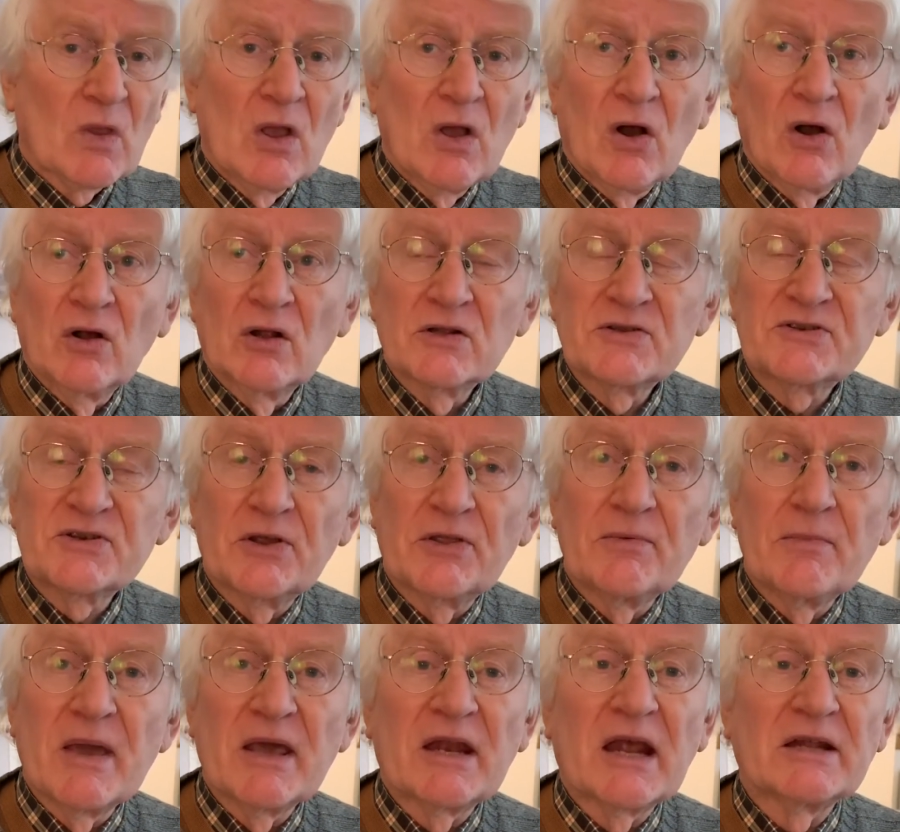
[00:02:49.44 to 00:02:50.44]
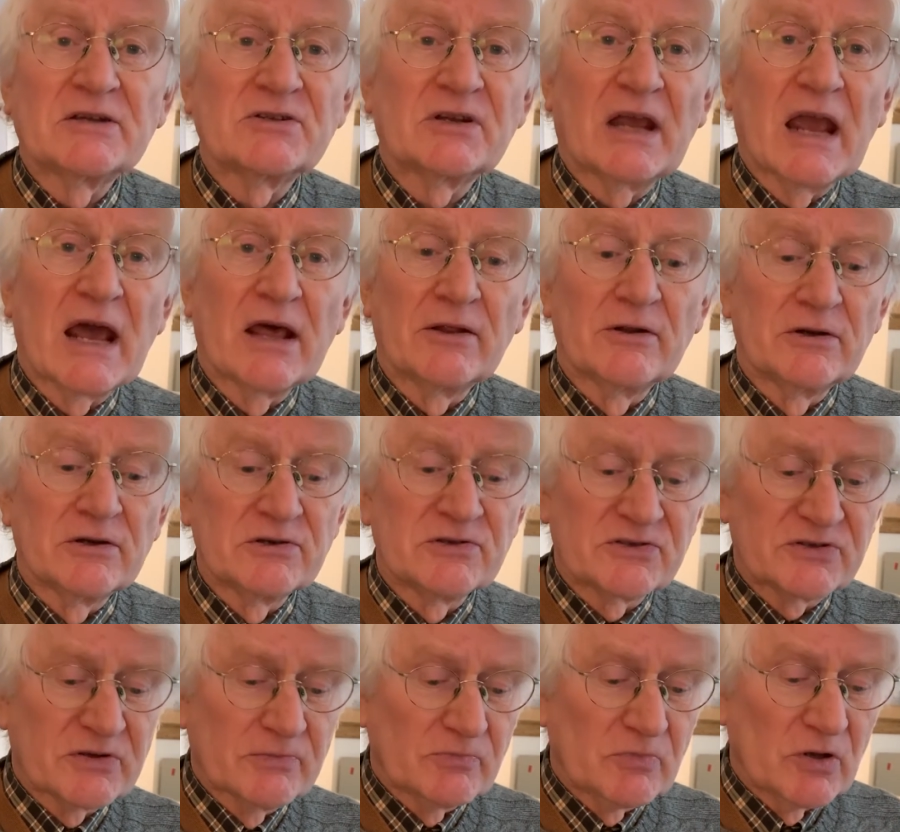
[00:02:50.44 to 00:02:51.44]
Also, the men had to gather
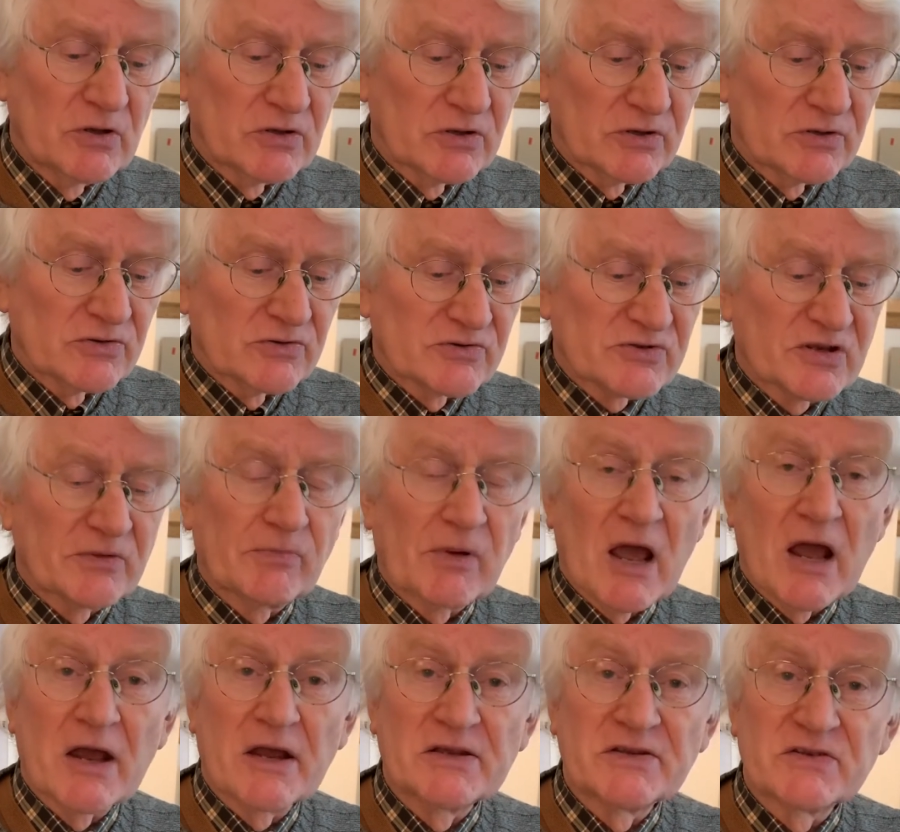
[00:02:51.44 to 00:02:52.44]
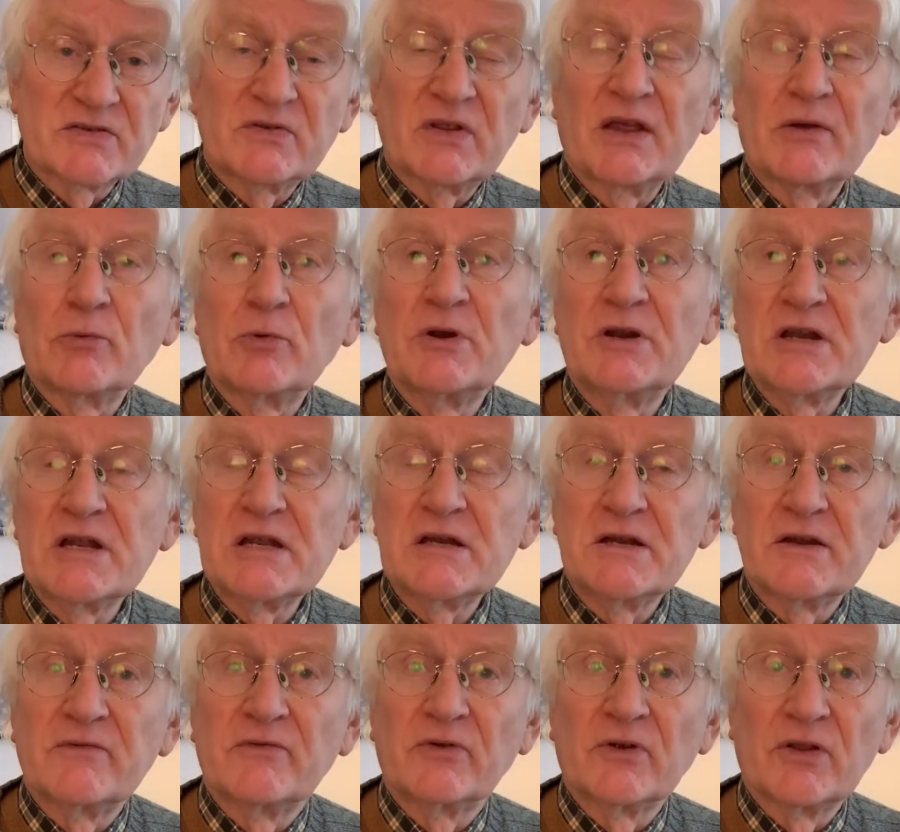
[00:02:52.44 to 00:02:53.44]
supplies that were
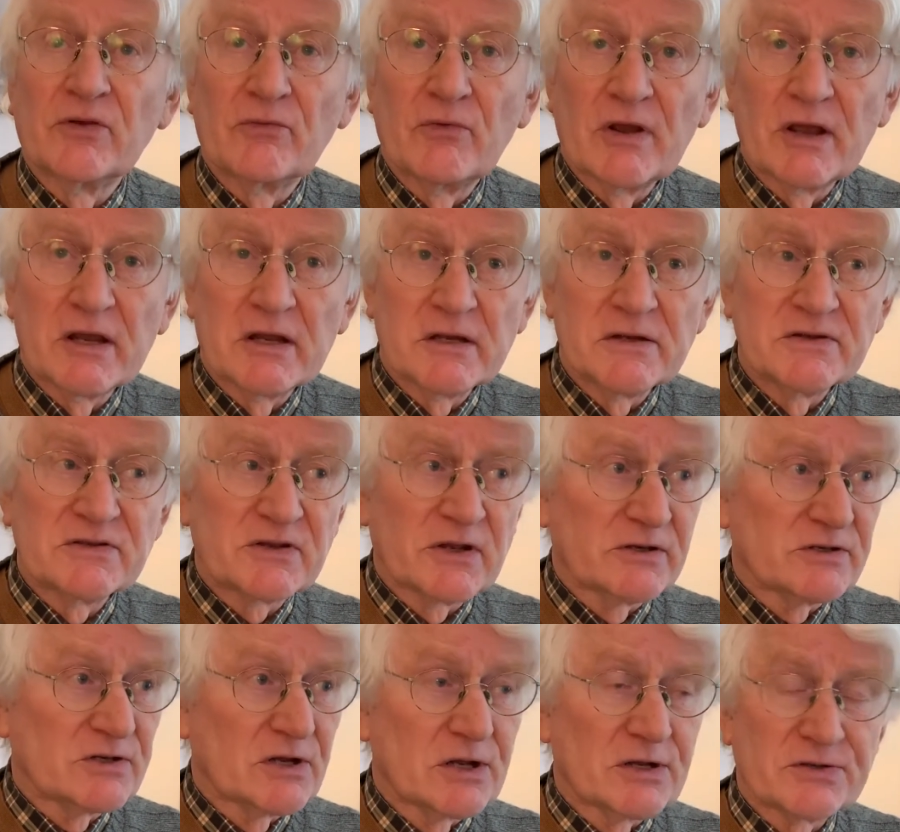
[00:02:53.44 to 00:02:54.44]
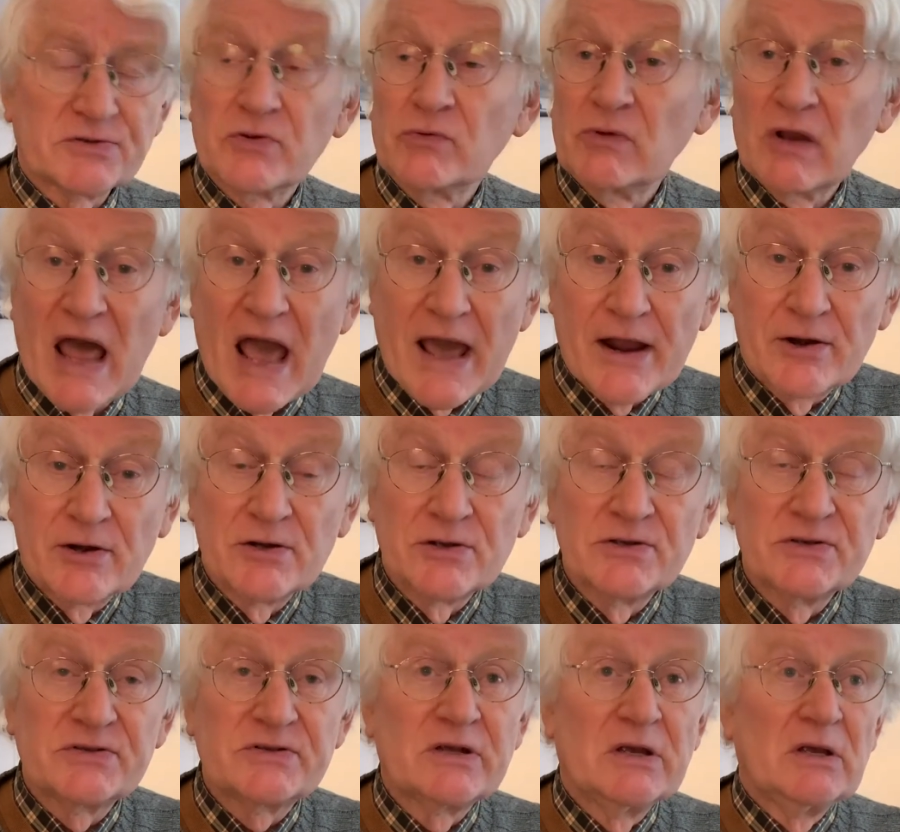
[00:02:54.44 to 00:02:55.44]
needed for the raid, such as
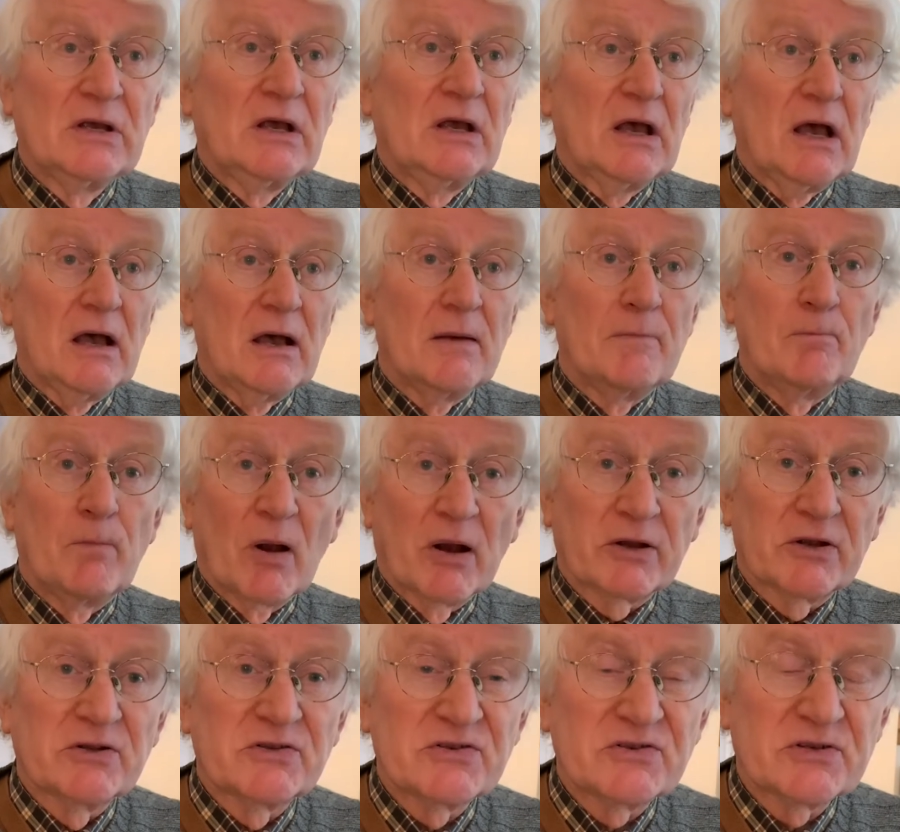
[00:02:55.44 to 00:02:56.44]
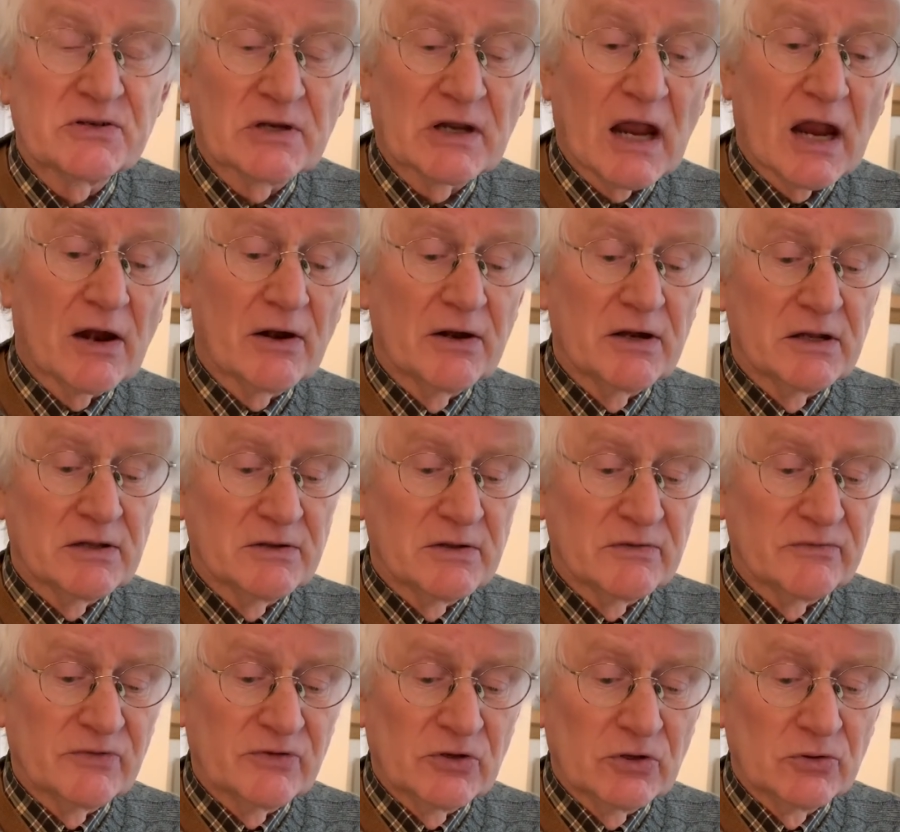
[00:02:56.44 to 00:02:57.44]
ladders, buckets to carry
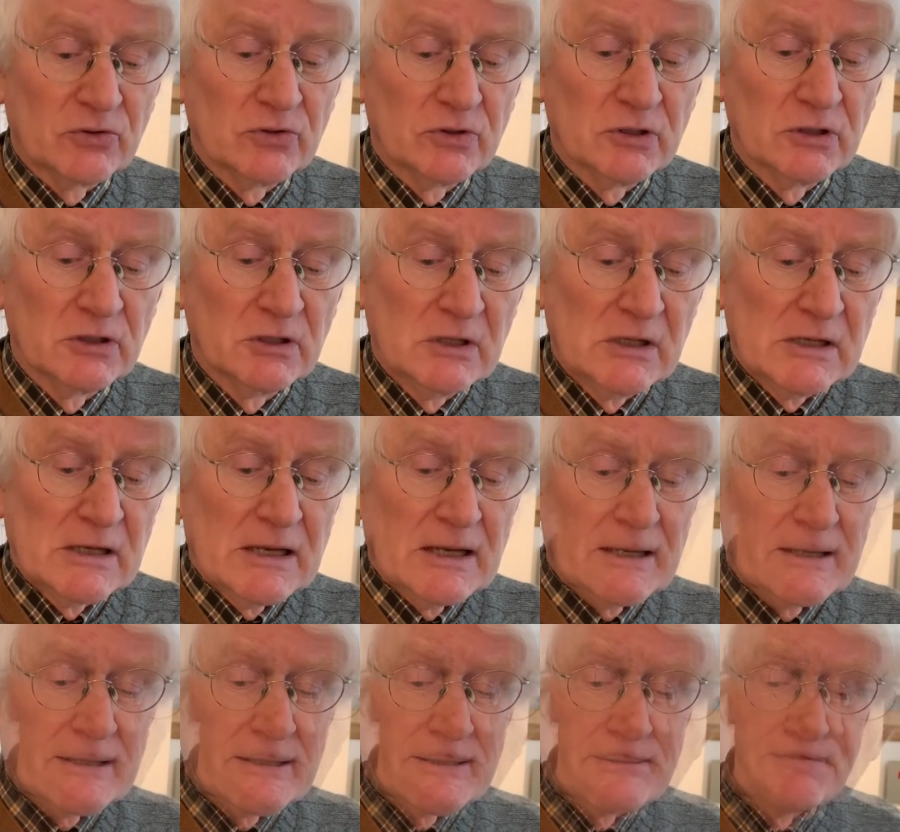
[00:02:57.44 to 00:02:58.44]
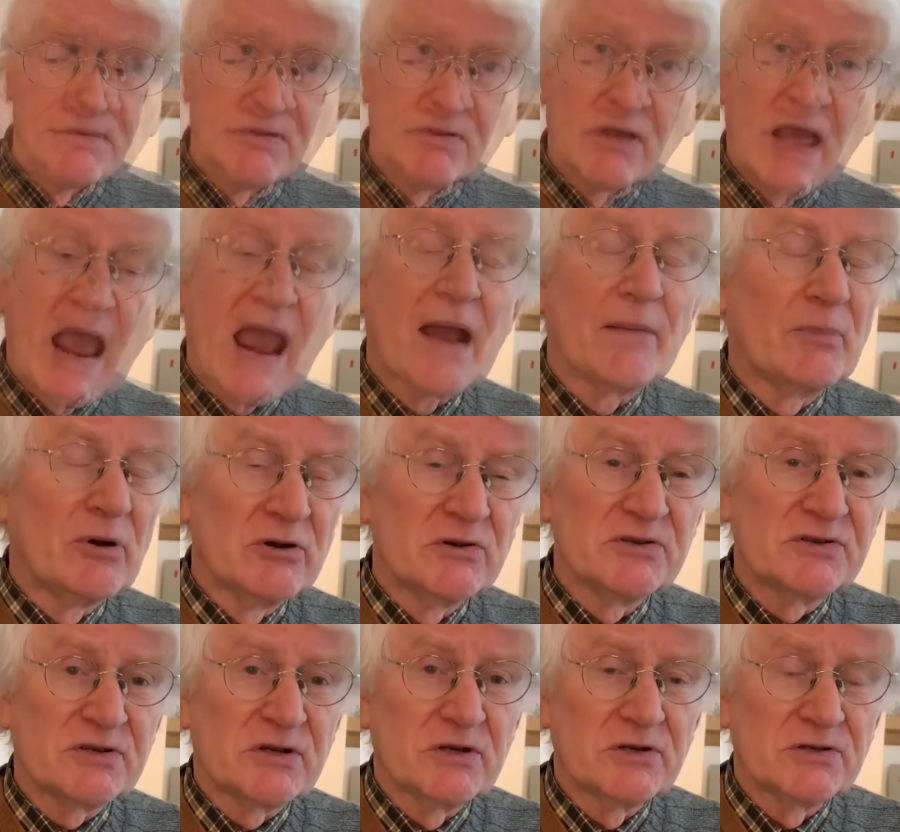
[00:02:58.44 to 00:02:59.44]
the fuel,
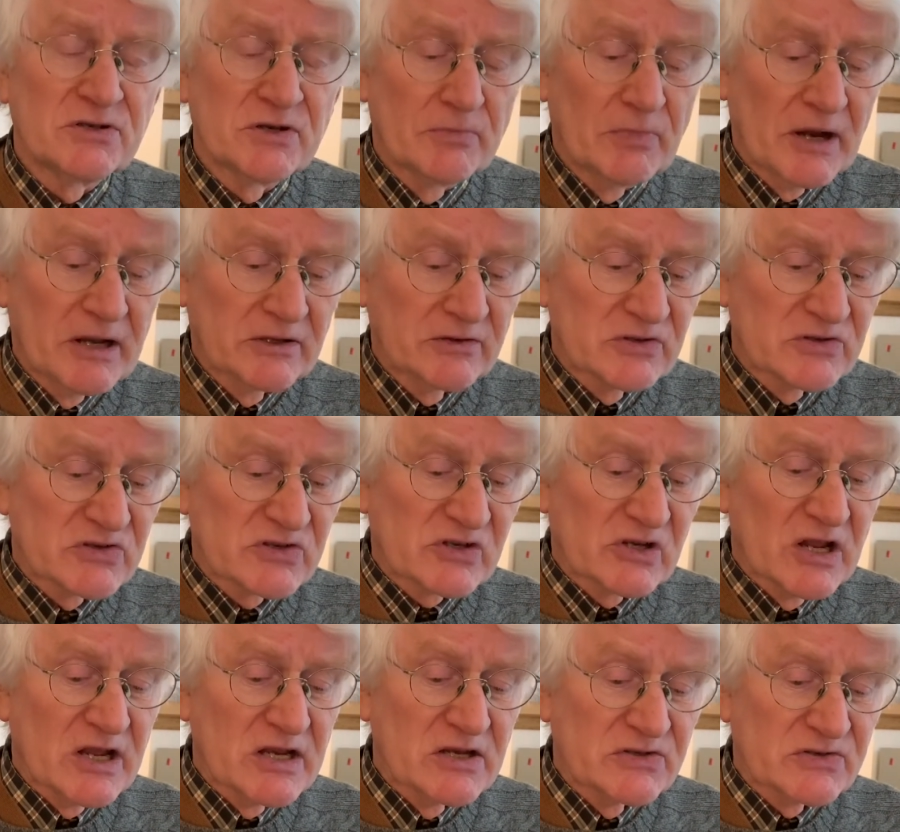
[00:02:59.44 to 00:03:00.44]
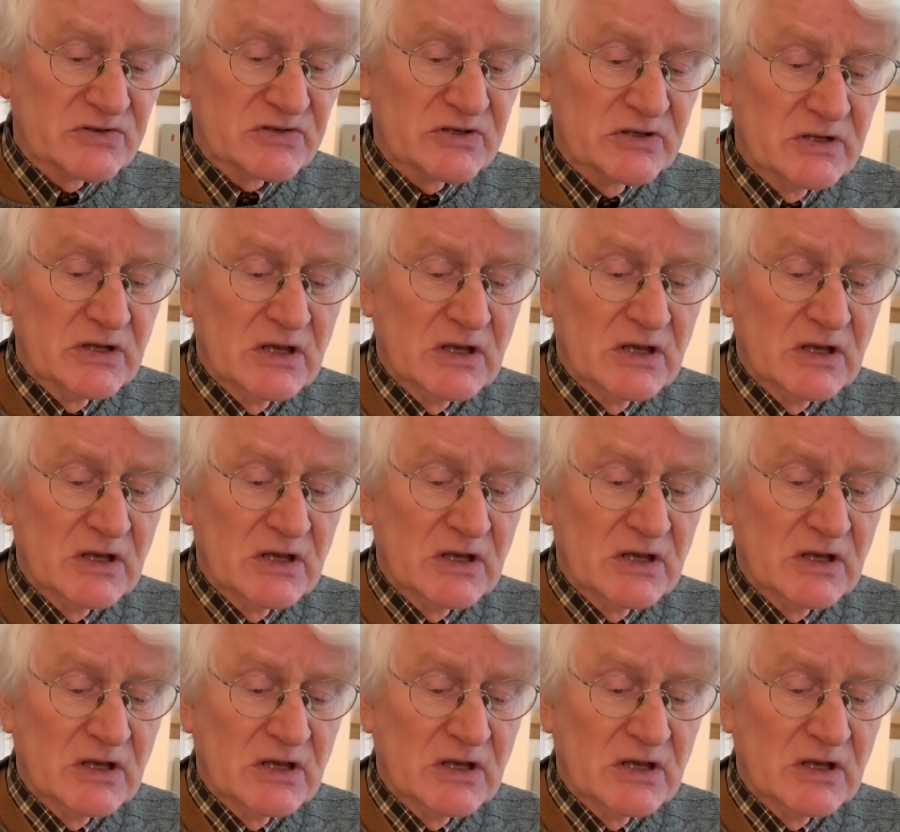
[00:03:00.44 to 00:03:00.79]
hammers to break the slates,